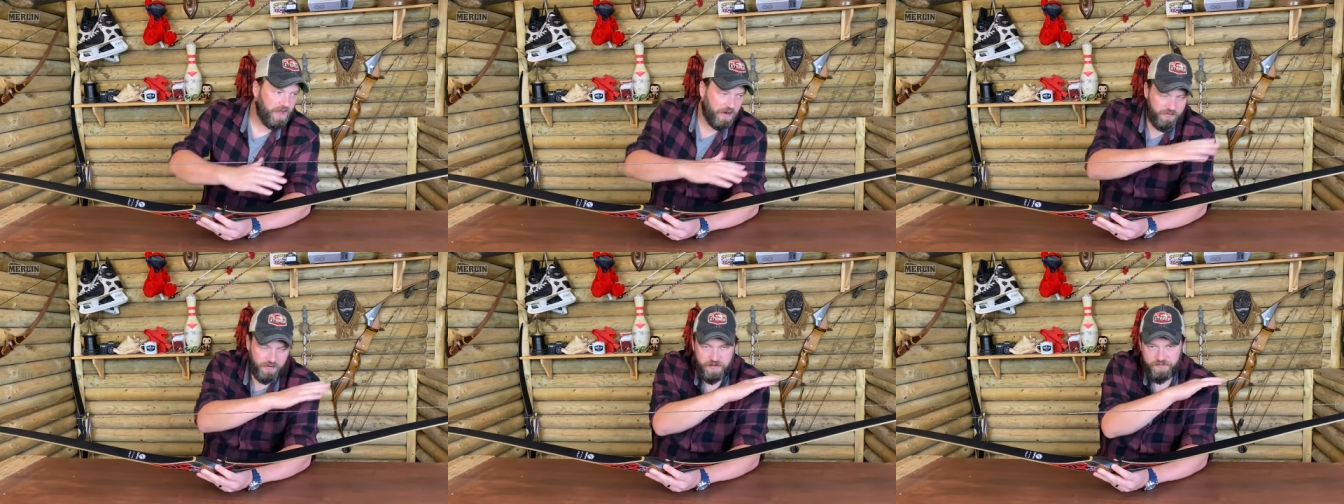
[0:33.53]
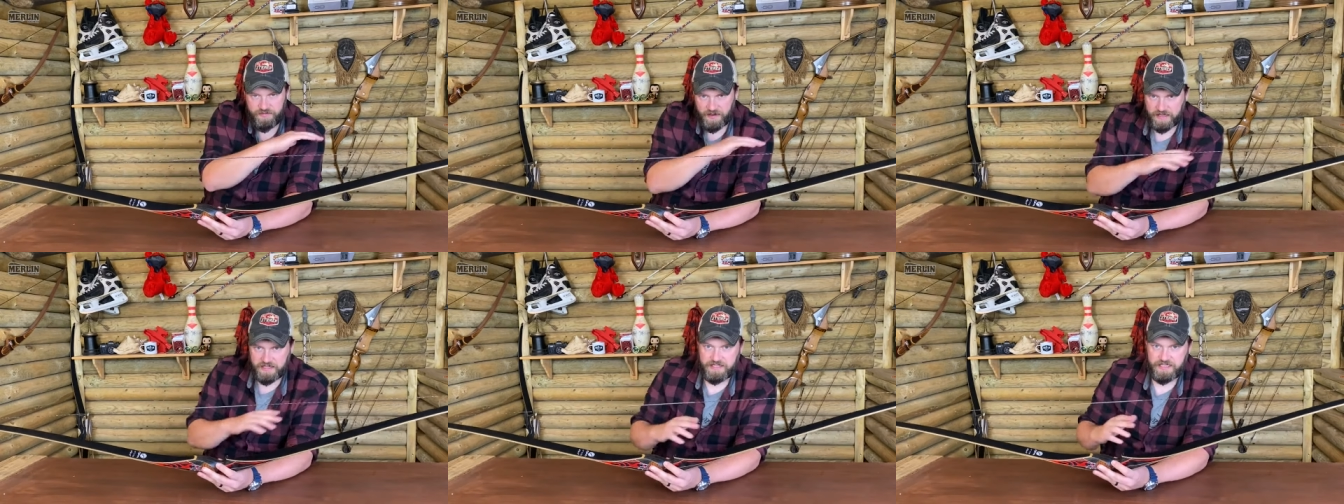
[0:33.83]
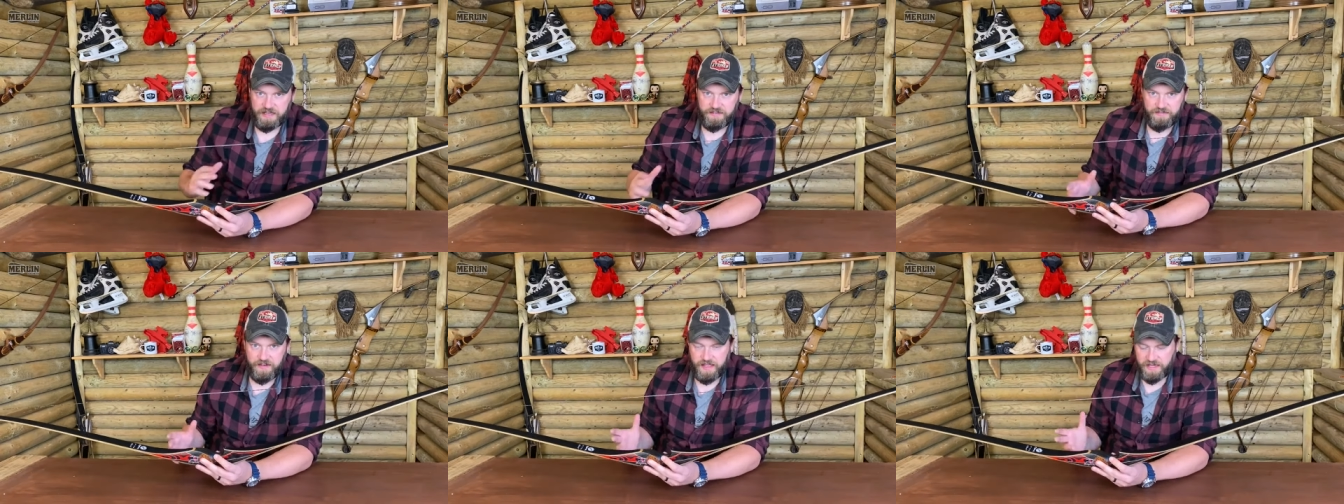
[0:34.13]
that reflex
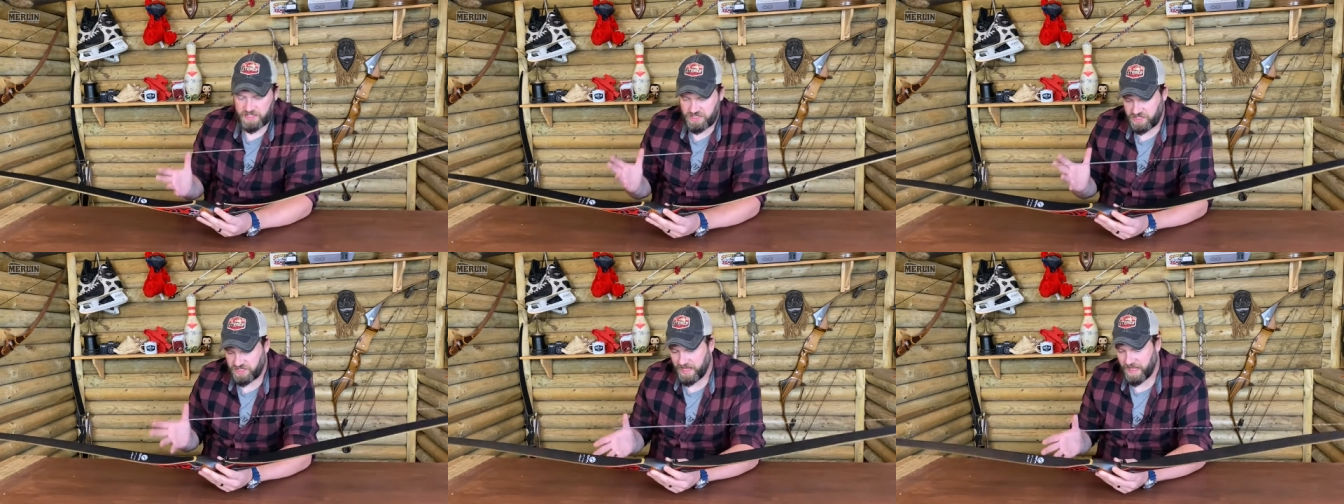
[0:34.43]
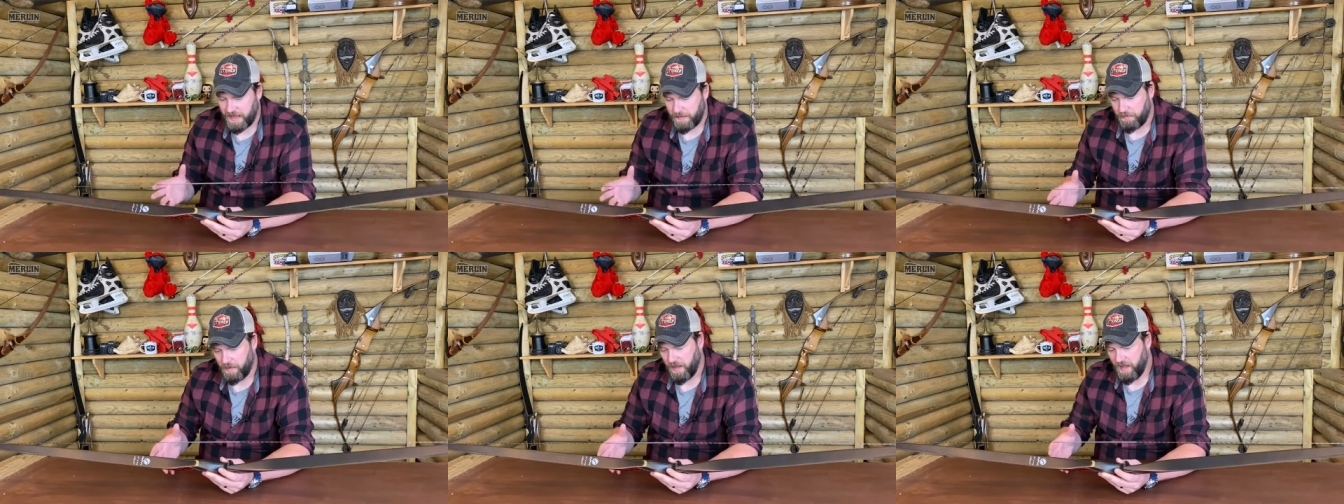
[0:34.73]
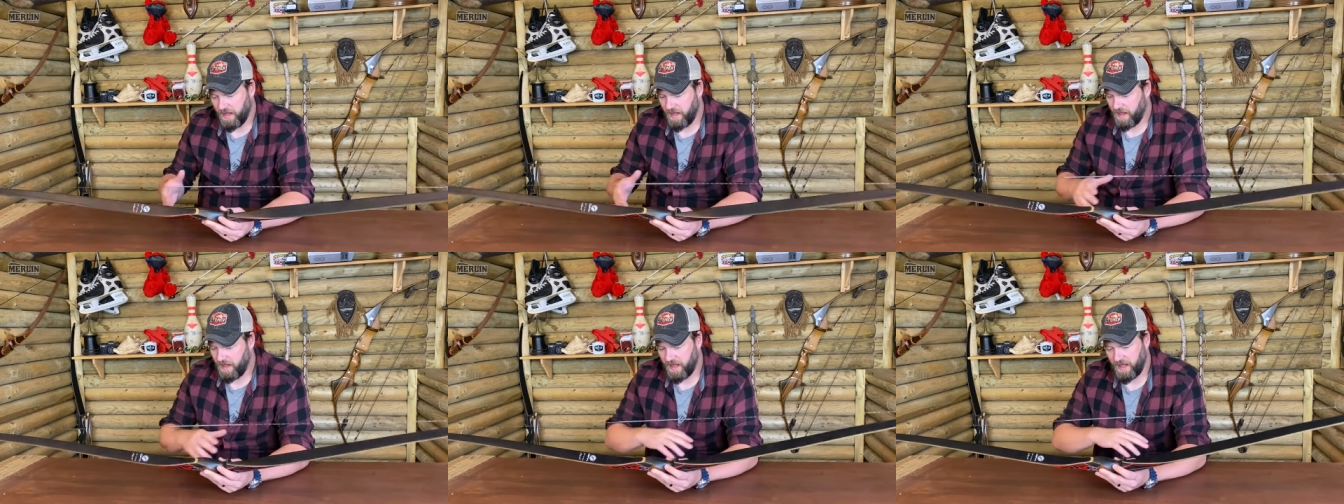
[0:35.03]
deflex shape.
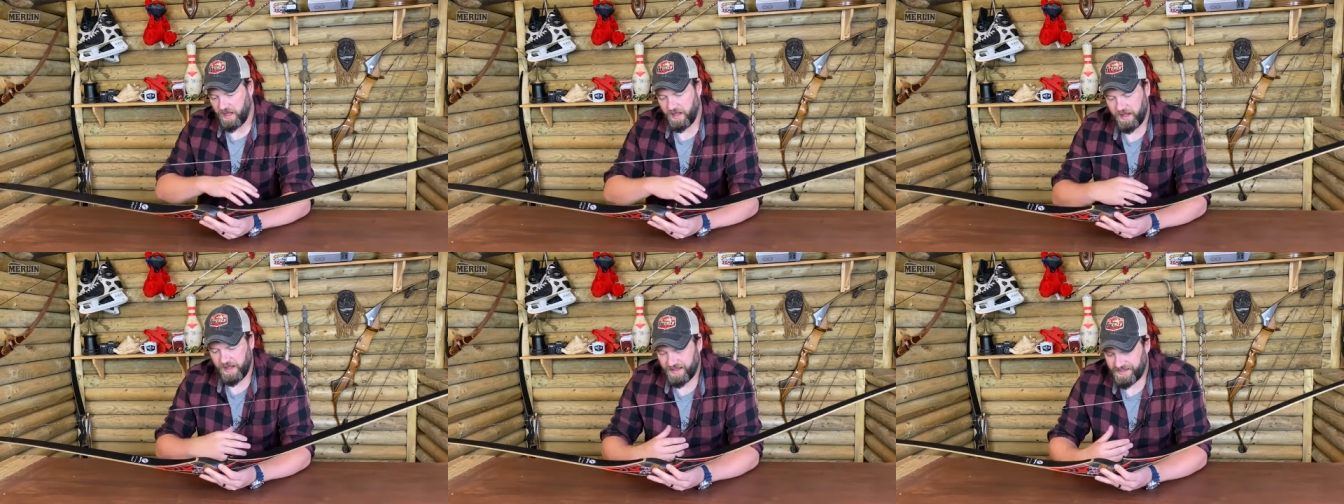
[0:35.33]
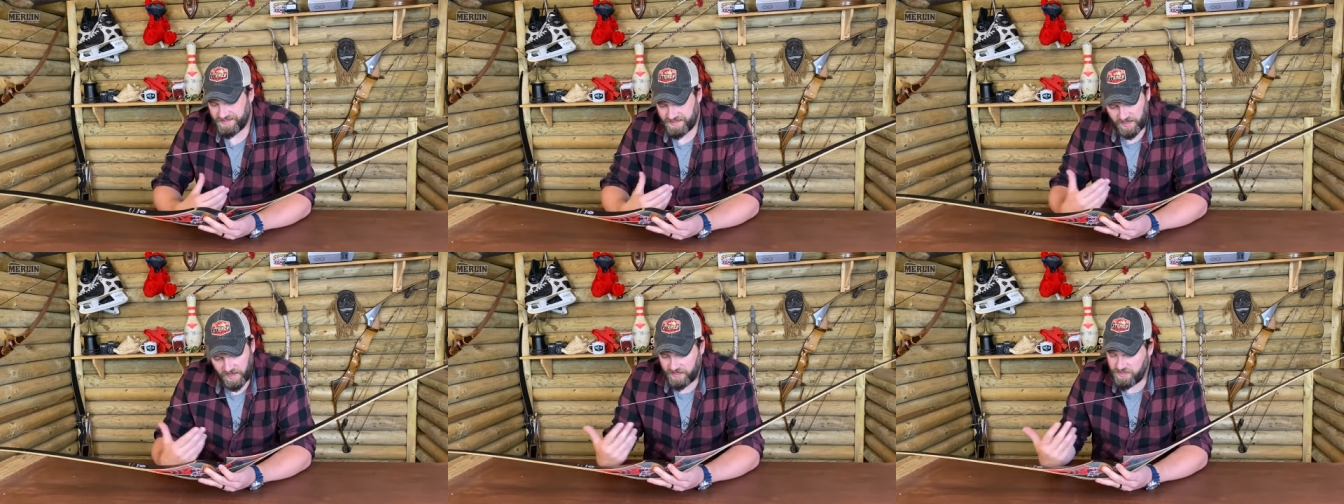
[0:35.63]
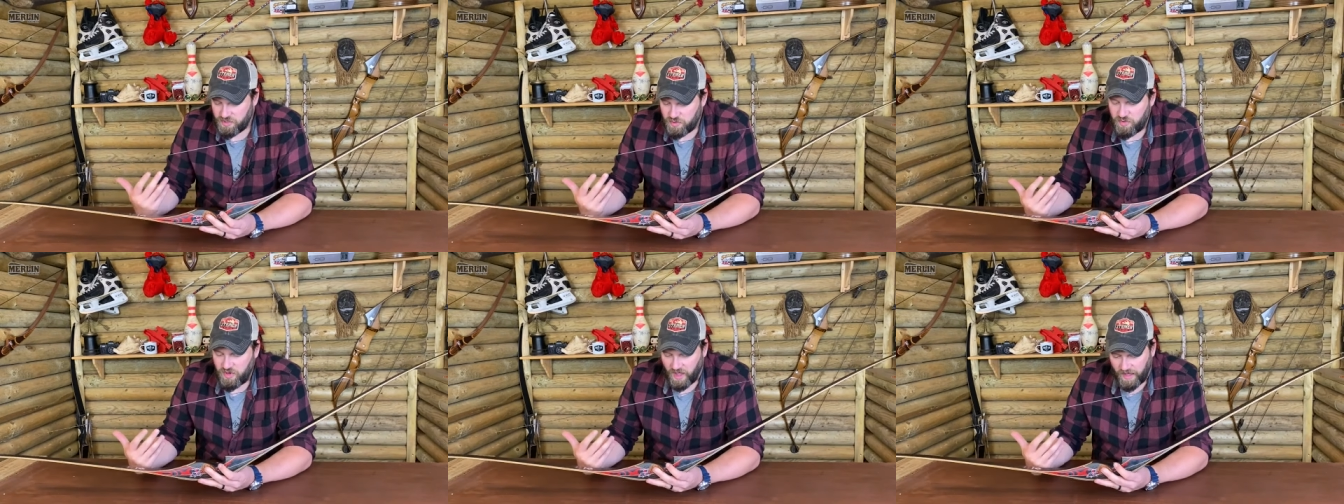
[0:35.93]
Uh, I
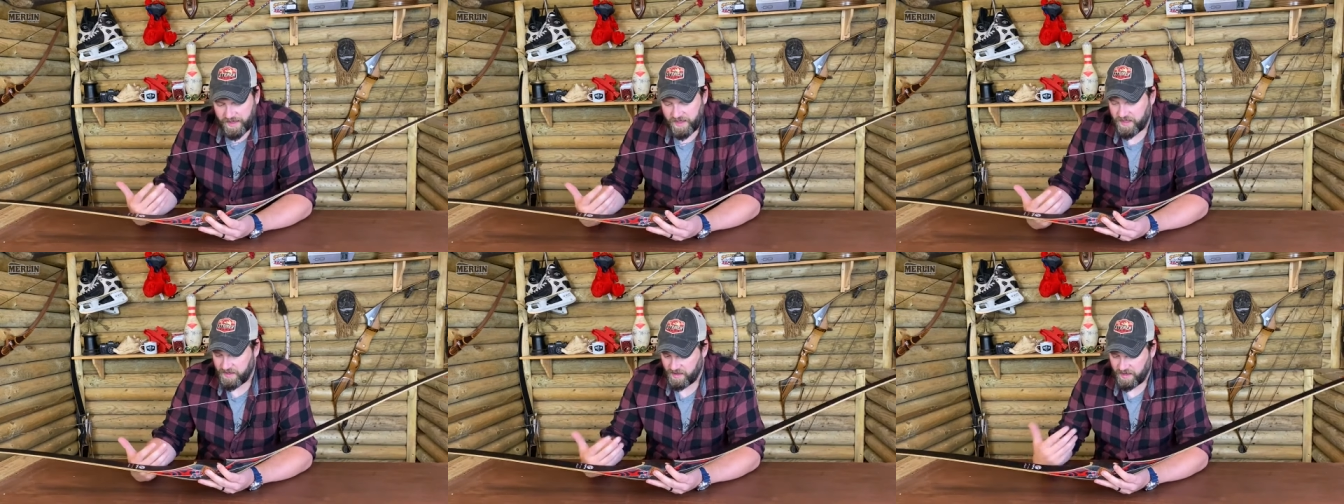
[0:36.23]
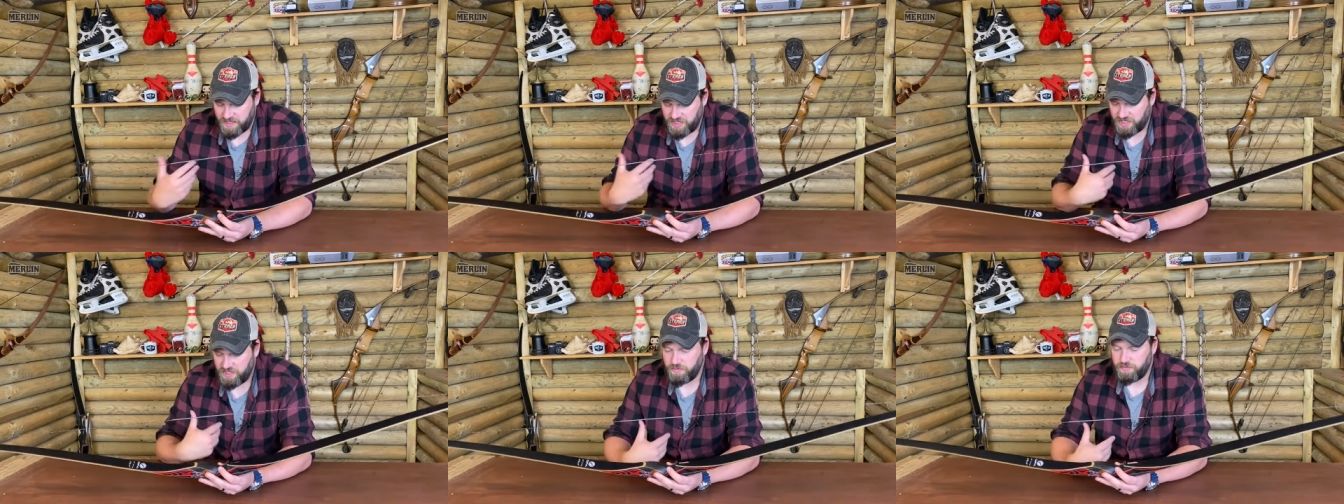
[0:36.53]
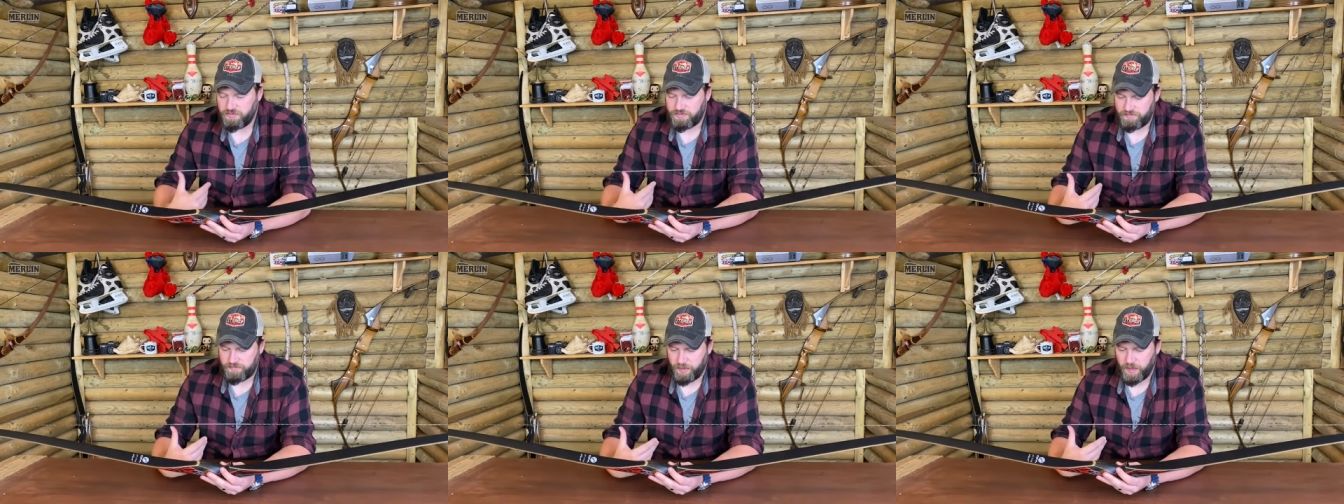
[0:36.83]
do like it. I shoot
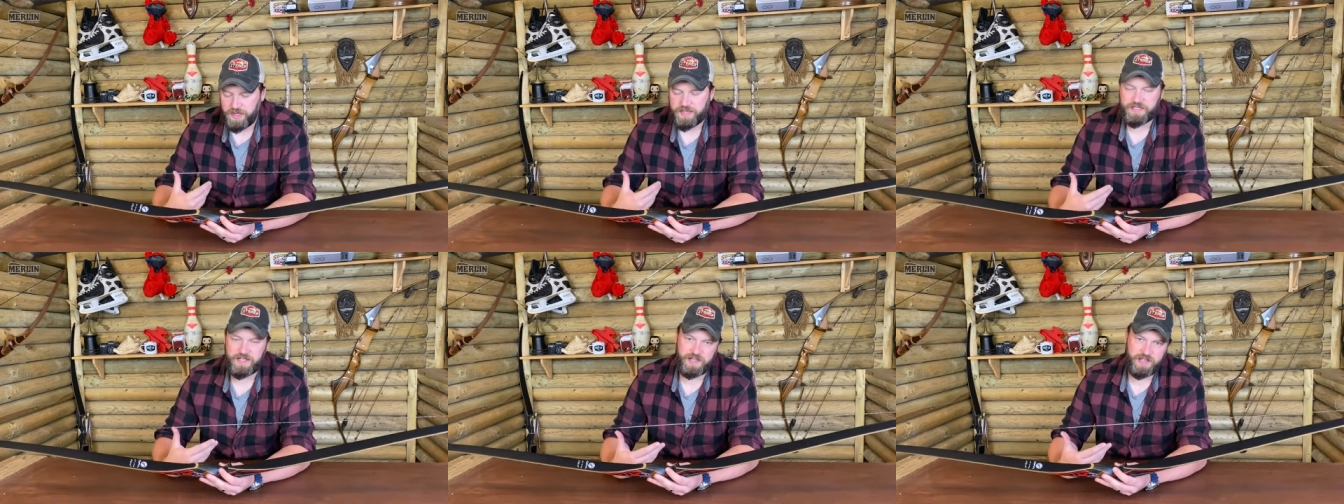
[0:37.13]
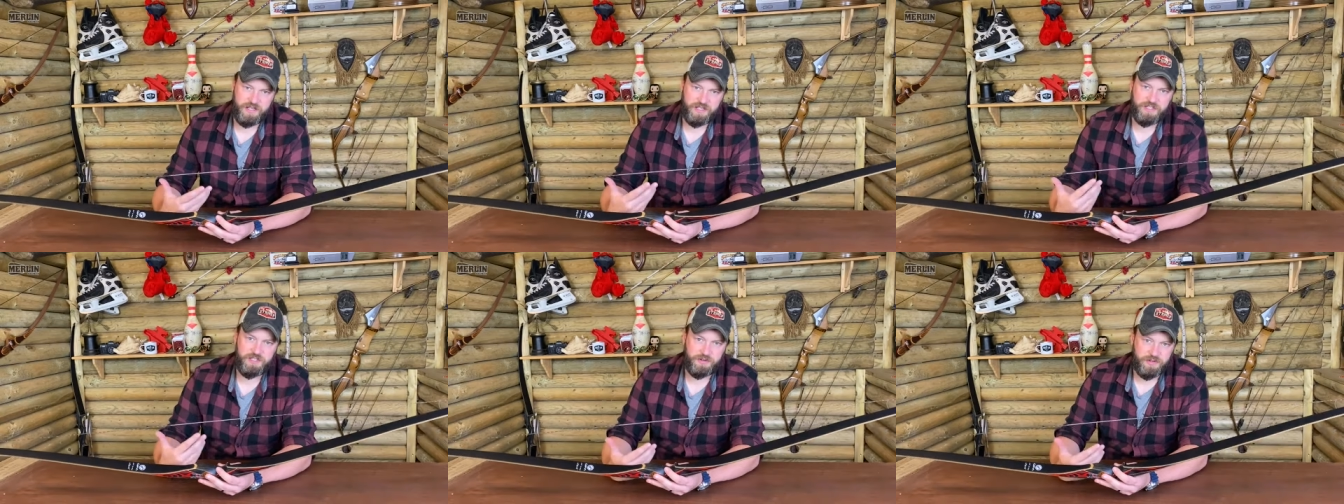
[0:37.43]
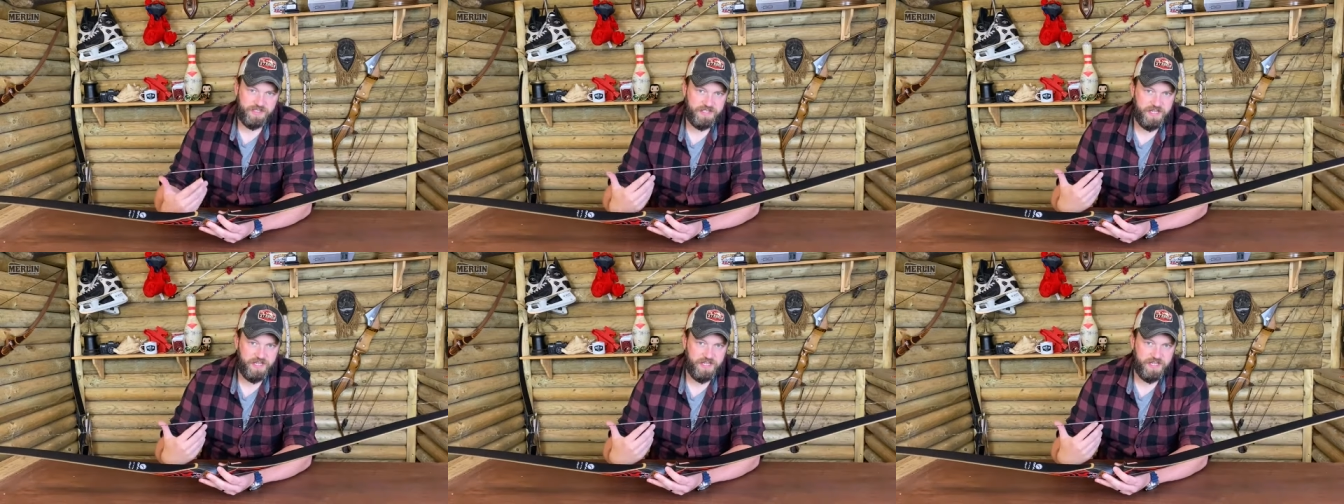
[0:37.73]
Personally, I shoot a